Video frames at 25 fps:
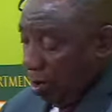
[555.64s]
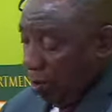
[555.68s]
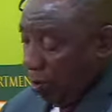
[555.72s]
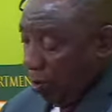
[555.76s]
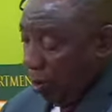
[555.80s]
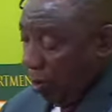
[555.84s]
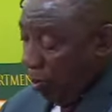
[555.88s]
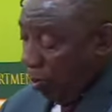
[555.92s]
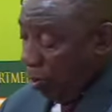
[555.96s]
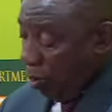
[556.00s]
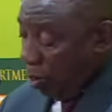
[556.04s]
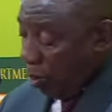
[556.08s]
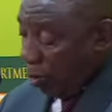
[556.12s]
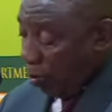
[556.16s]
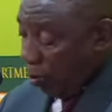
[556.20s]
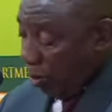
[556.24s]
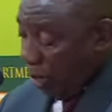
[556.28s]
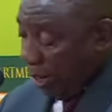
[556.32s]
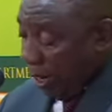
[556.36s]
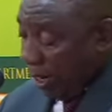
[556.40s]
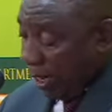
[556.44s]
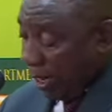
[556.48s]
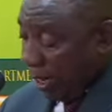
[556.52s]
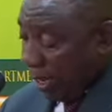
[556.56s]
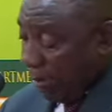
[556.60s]
We would
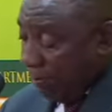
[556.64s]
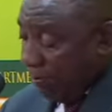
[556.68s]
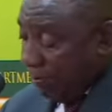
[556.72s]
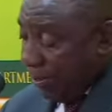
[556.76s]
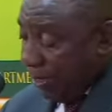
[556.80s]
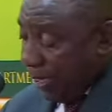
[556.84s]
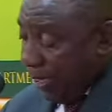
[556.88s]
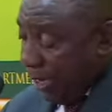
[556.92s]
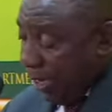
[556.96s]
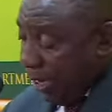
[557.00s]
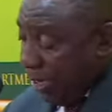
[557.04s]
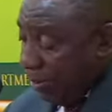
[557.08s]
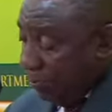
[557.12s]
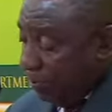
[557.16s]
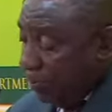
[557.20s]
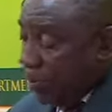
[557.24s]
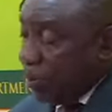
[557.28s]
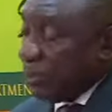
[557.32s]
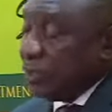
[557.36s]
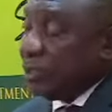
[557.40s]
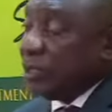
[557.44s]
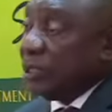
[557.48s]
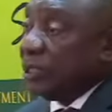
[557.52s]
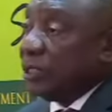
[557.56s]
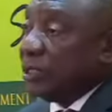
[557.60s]
welcome the
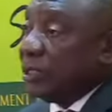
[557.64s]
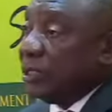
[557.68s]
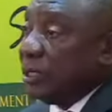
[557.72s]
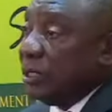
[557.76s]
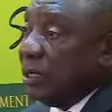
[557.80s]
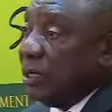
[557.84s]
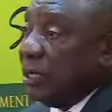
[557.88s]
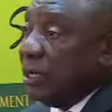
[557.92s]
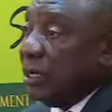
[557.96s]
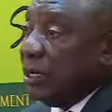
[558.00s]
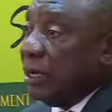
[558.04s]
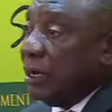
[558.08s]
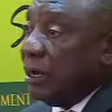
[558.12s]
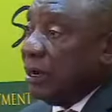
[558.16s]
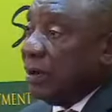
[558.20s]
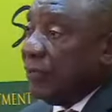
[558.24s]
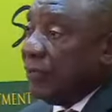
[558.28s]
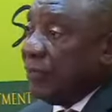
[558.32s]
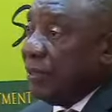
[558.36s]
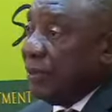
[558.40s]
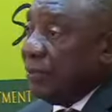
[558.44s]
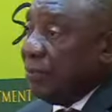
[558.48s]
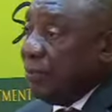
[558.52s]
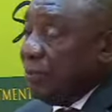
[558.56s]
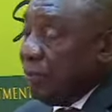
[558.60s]
input
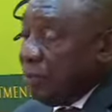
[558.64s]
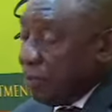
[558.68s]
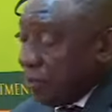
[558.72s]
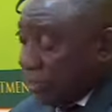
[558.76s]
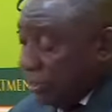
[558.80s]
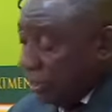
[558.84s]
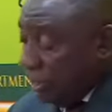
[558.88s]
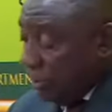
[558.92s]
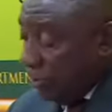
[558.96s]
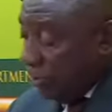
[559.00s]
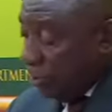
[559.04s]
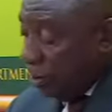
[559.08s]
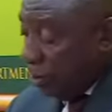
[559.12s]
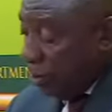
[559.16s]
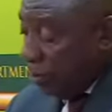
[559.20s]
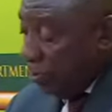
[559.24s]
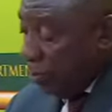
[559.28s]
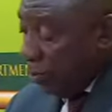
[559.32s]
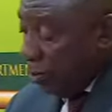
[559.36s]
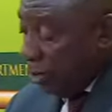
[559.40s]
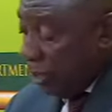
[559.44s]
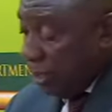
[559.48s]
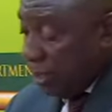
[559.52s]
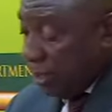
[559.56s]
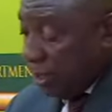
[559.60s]
of the Muslim
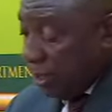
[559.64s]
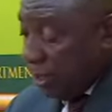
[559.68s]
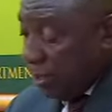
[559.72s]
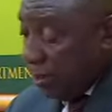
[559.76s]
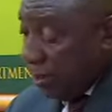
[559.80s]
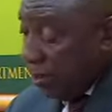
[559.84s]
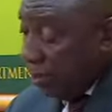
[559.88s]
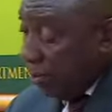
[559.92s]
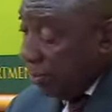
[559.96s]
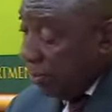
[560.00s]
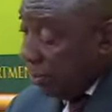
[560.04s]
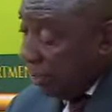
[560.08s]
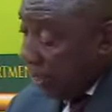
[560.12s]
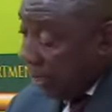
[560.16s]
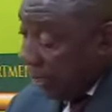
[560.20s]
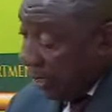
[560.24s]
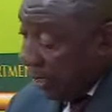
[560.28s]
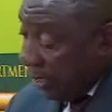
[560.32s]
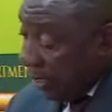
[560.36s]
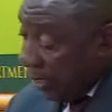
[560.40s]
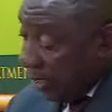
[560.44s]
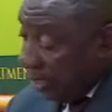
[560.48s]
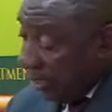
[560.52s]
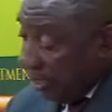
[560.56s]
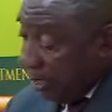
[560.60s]
community on
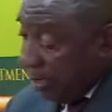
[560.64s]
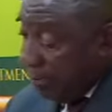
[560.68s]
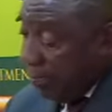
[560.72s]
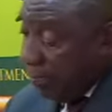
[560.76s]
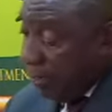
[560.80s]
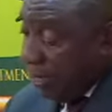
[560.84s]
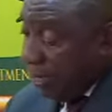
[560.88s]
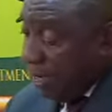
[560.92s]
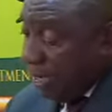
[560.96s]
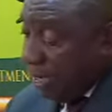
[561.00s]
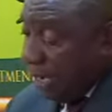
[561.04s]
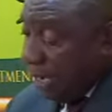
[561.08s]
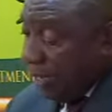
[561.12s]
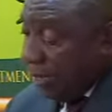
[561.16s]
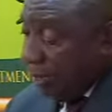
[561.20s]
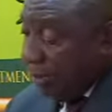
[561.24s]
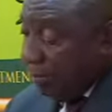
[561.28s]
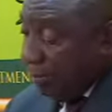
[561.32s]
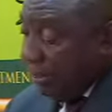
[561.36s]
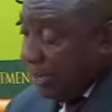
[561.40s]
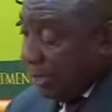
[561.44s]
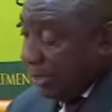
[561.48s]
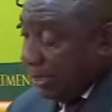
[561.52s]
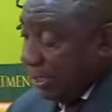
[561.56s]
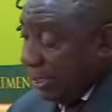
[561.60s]
these and many
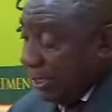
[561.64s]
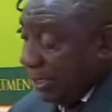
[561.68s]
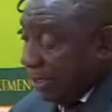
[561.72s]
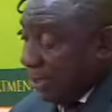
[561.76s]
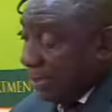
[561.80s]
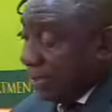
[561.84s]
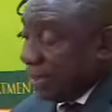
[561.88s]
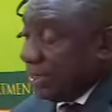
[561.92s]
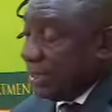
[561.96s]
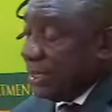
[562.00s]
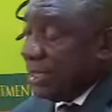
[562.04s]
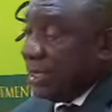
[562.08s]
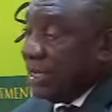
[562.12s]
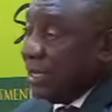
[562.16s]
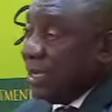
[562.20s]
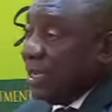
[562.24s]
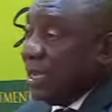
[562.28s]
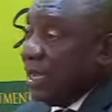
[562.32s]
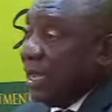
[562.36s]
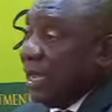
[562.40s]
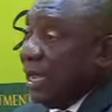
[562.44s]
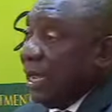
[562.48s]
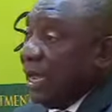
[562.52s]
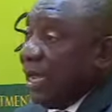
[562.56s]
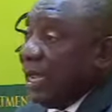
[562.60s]
other matters
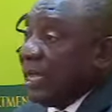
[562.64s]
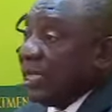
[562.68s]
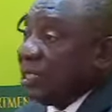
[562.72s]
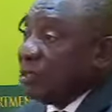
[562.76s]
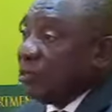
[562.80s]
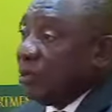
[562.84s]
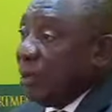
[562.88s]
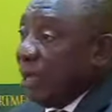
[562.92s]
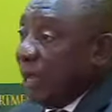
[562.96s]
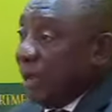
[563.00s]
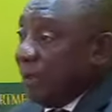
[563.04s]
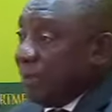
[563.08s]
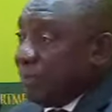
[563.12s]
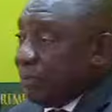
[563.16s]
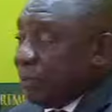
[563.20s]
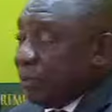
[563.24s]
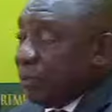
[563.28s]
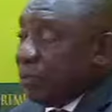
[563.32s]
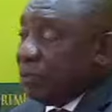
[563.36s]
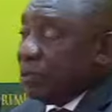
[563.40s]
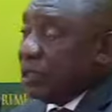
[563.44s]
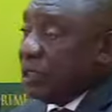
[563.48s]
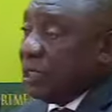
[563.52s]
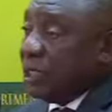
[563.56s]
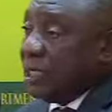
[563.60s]
as we
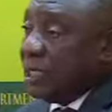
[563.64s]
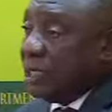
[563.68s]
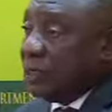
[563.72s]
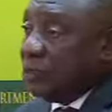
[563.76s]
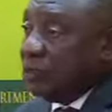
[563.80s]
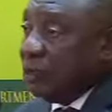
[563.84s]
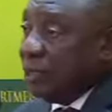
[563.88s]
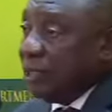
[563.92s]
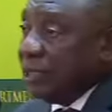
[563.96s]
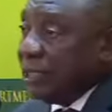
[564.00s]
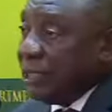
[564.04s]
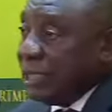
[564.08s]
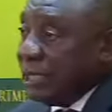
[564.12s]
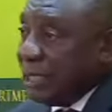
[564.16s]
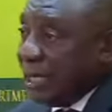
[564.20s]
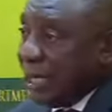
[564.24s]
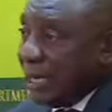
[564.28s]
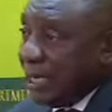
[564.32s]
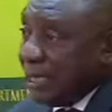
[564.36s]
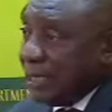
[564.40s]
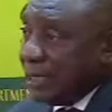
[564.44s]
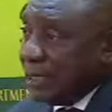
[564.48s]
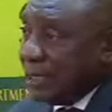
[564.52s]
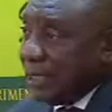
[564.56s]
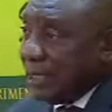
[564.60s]
approach the
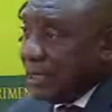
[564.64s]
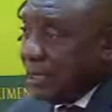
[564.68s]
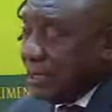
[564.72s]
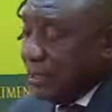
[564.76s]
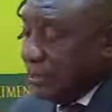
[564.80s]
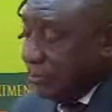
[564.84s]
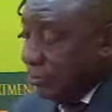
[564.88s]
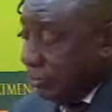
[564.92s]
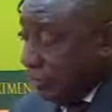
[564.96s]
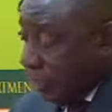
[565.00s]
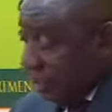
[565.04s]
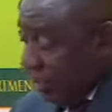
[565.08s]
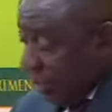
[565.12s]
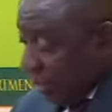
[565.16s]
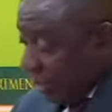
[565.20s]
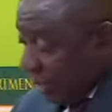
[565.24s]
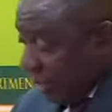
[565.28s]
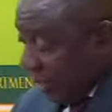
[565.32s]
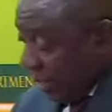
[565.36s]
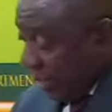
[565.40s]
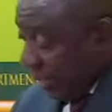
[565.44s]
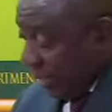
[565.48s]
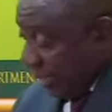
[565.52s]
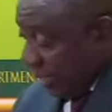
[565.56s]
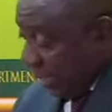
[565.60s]
2019
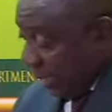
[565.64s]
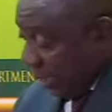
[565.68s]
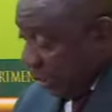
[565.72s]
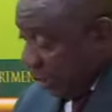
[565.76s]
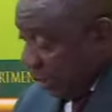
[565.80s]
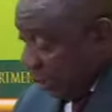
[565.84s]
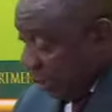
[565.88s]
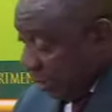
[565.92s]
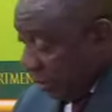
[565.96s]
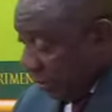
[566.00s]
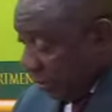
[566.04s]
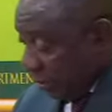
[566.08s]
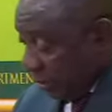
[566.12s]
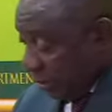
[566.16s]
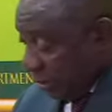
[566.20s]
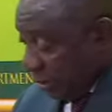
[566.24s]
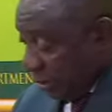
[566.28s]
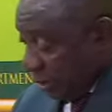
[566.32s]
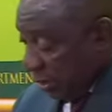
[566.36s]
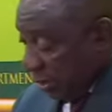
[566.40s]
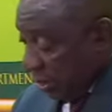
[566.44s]
general elections,